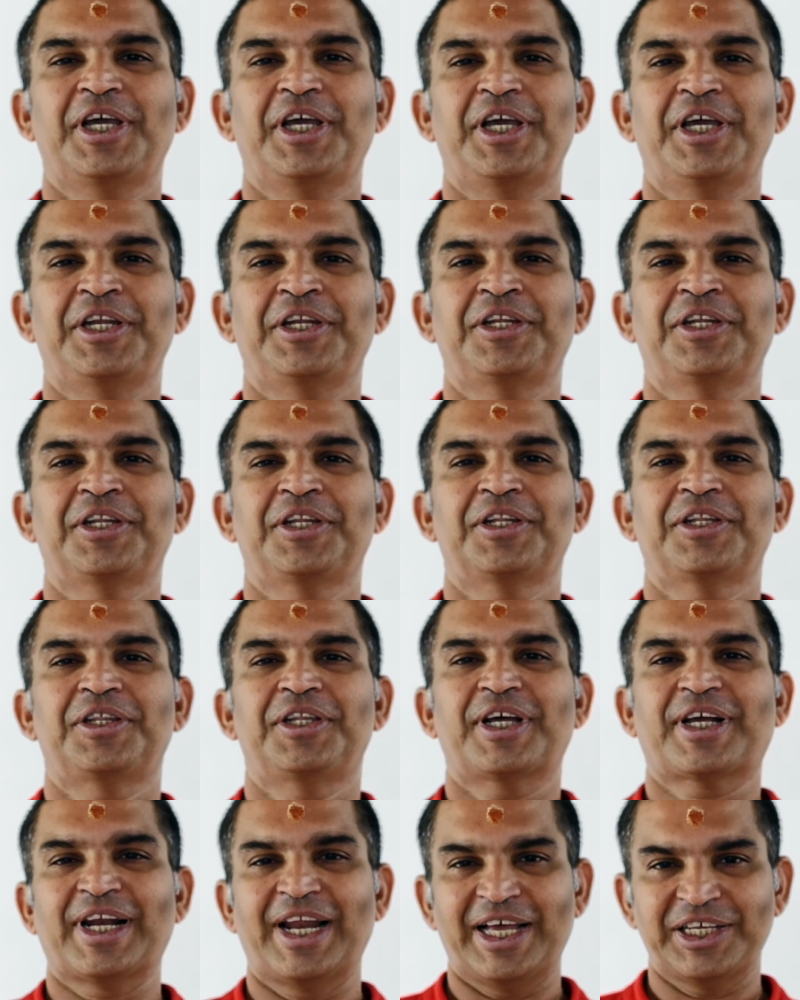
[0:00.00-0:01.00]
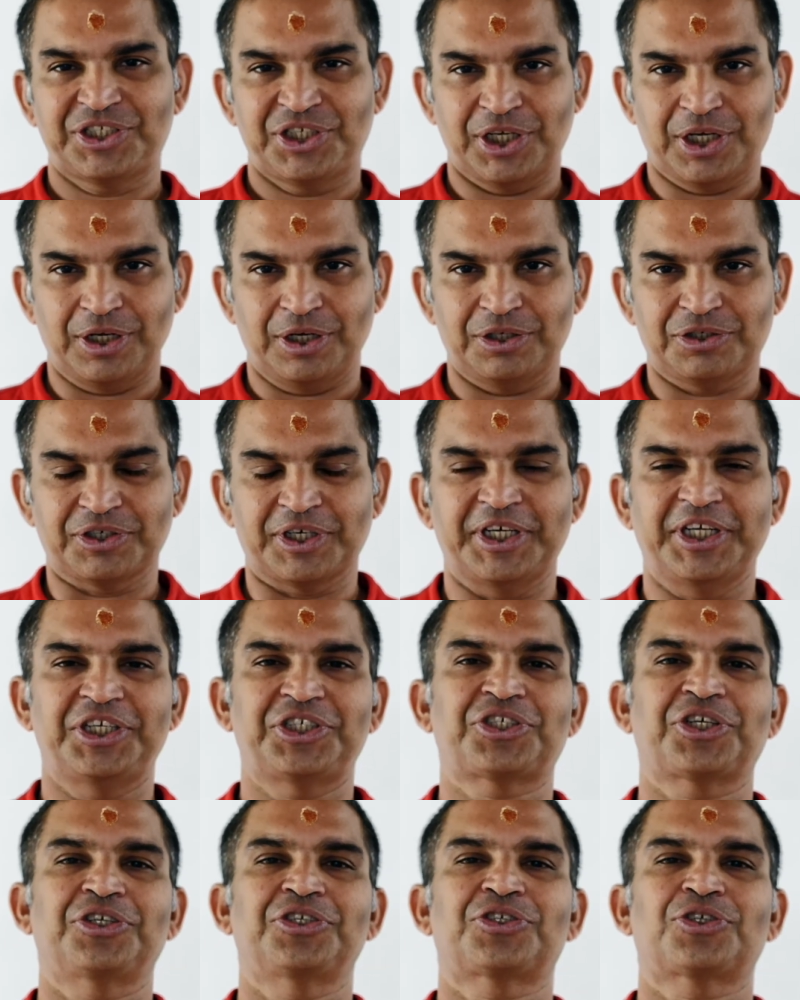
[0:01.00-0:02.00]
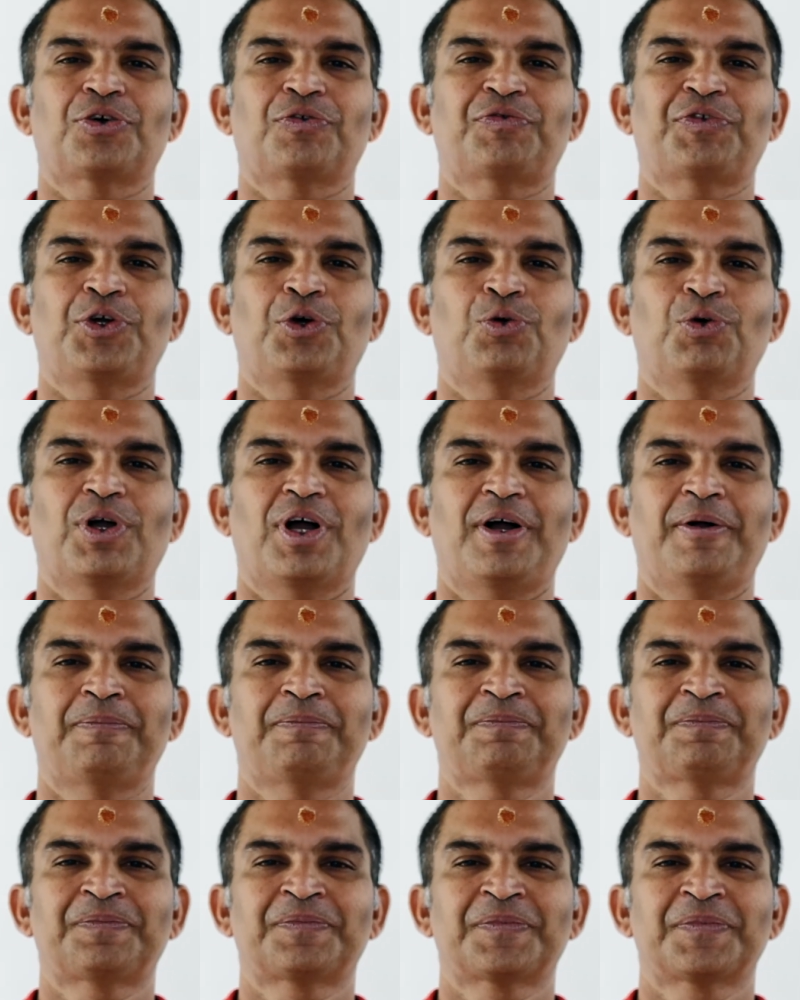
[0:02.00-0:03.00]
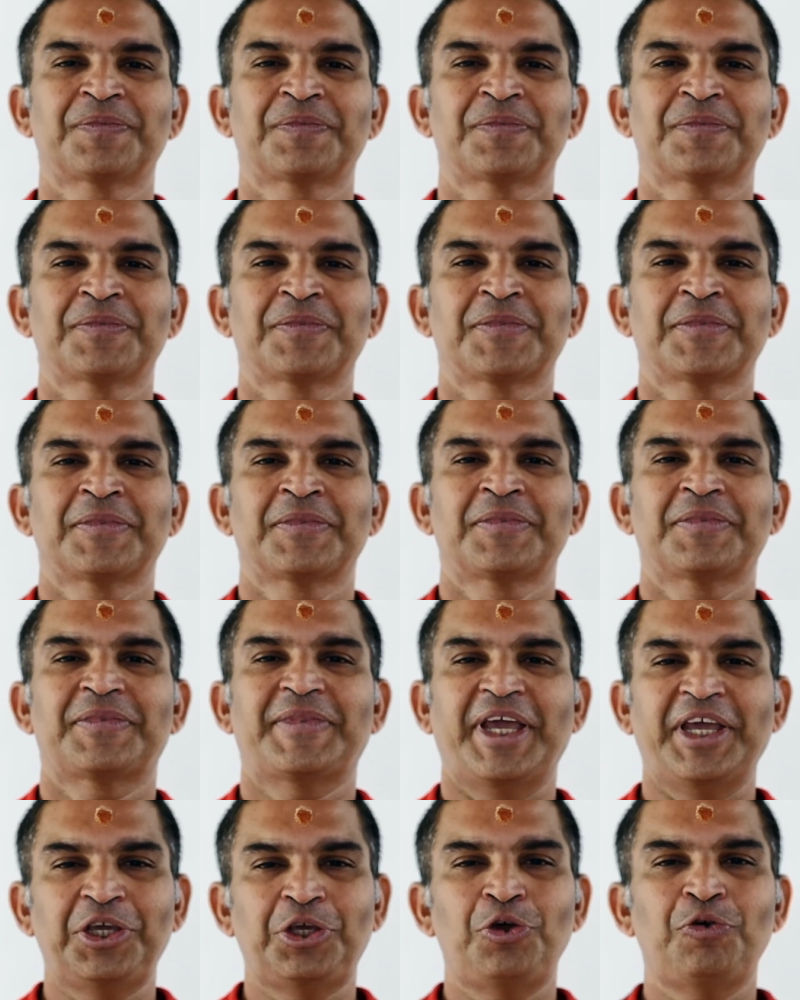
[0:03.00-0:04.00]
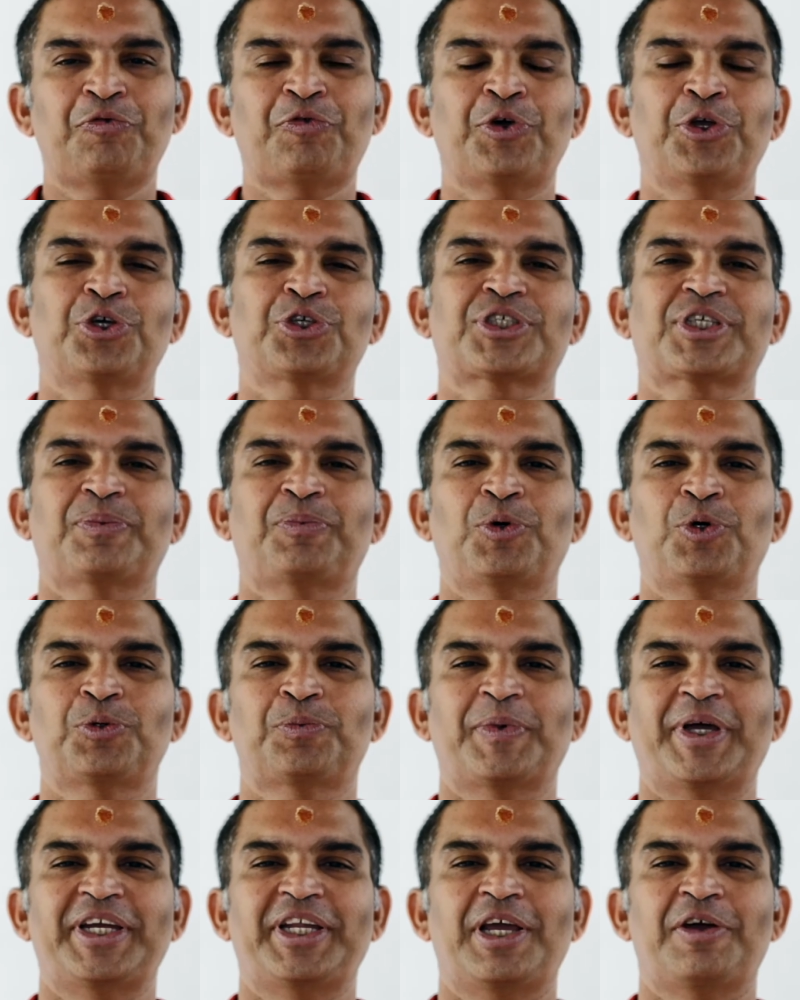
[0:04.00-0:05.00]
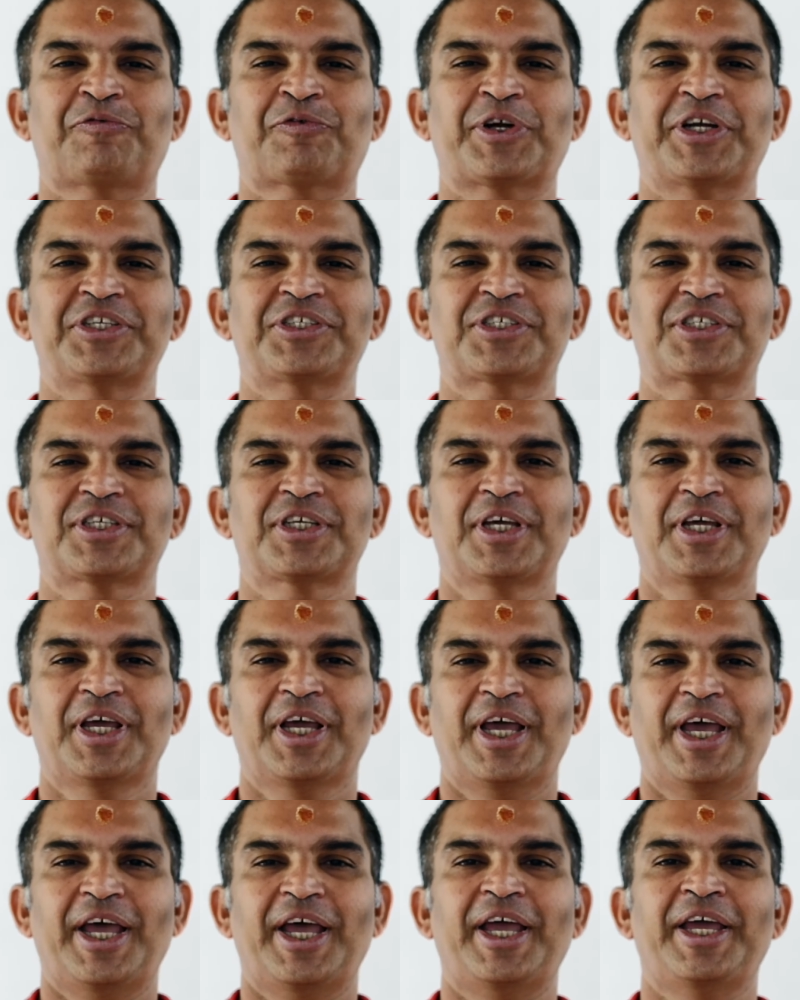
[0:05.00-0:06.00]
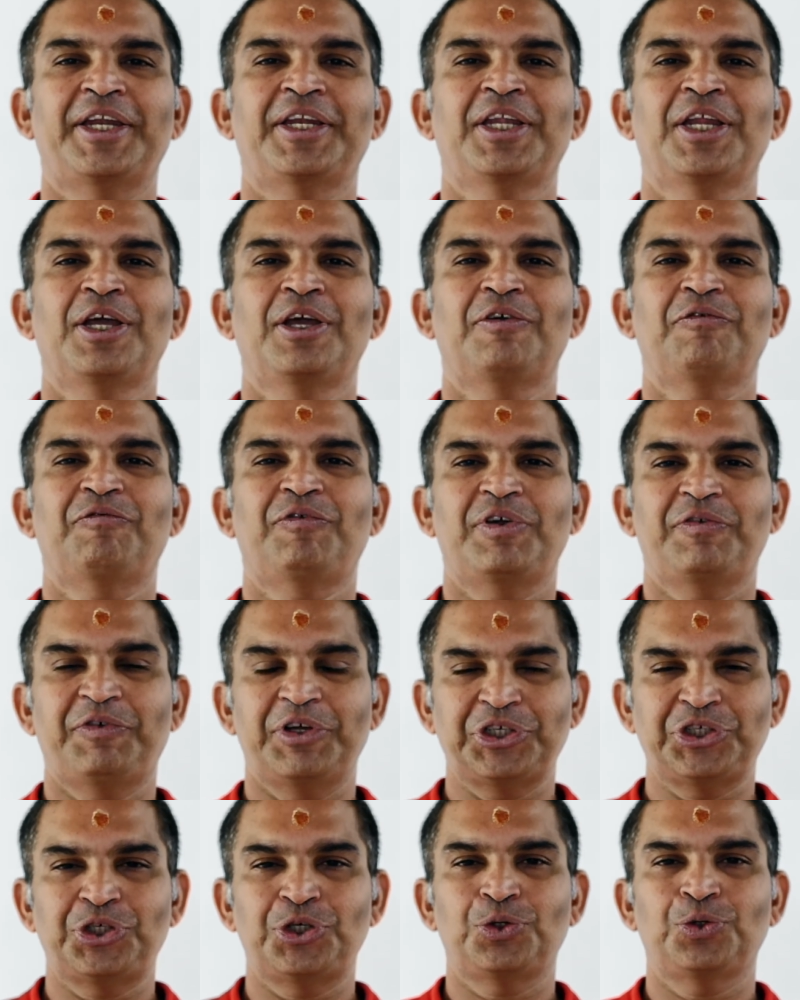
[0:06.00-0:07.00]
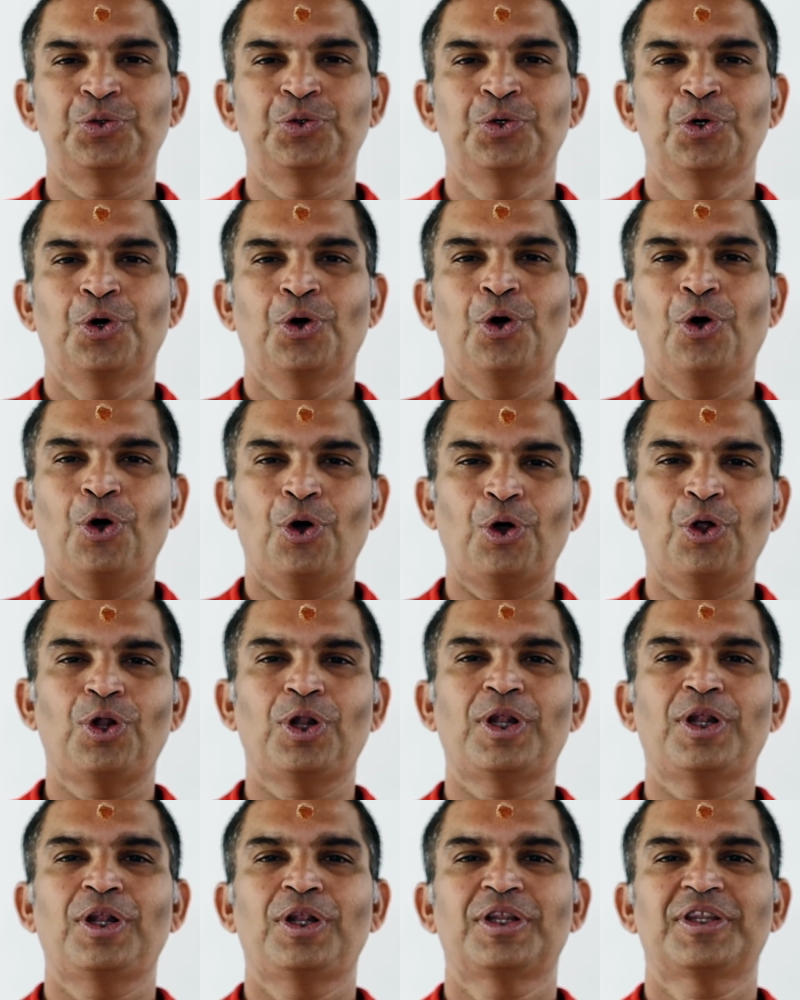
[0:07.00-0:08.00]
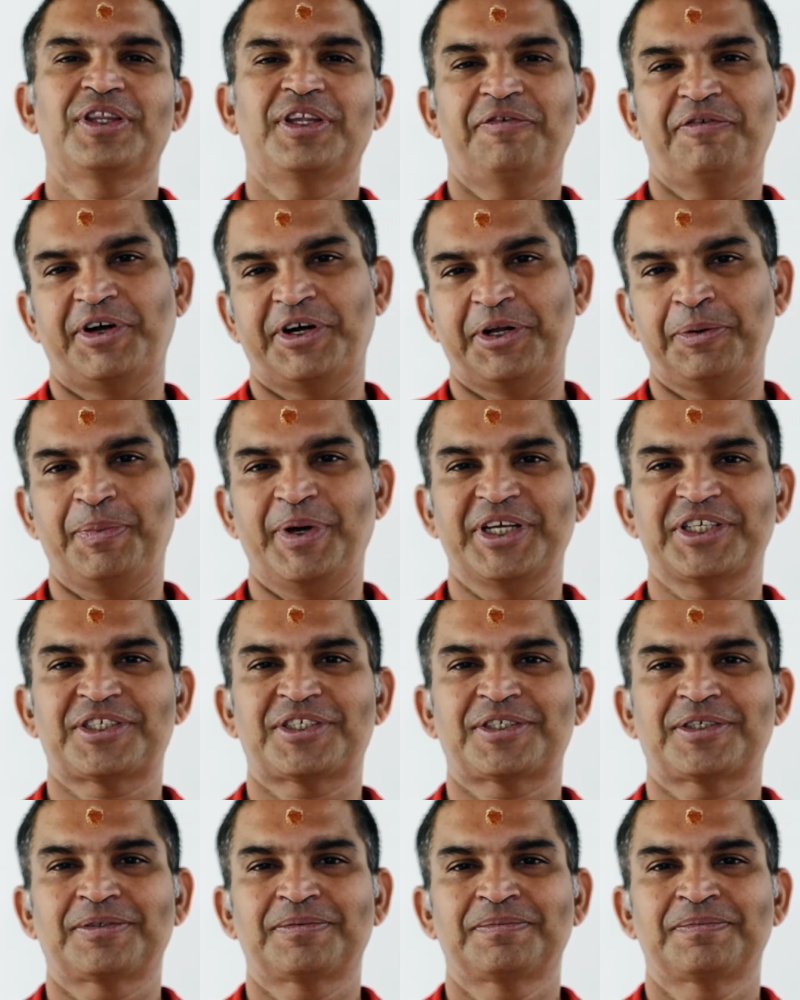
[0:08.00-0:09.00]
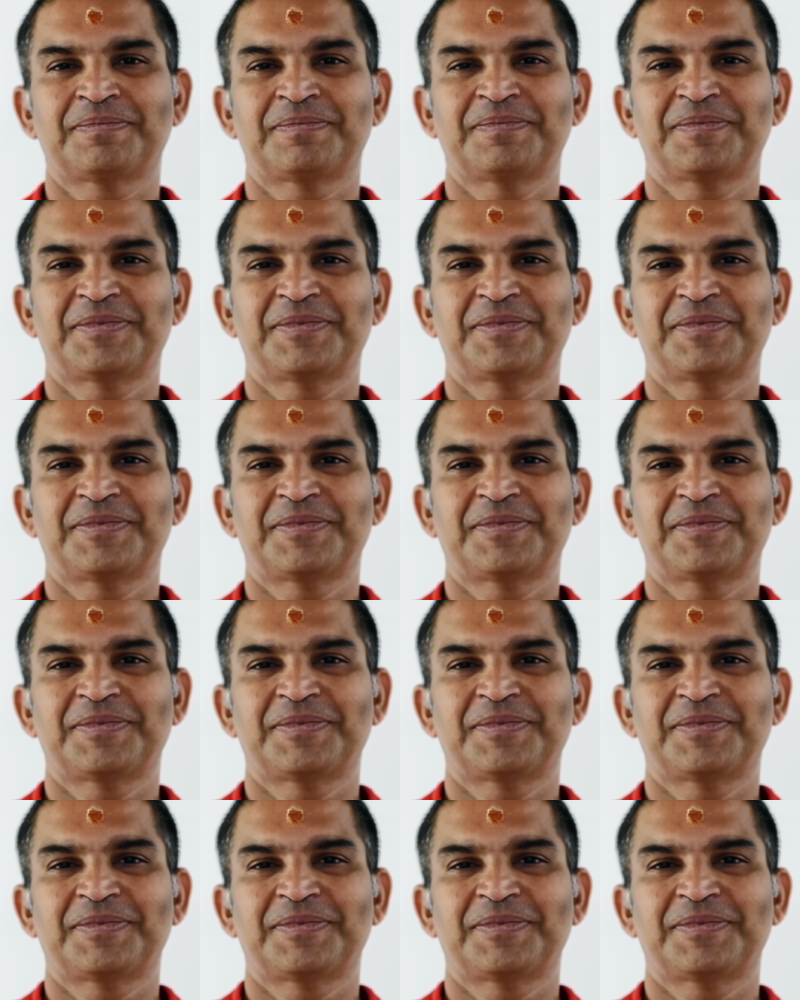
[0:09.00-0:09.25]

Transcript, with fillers: in the classical traditions of yoga. Thank you for your support, my dear friends, and we wish you all the very best.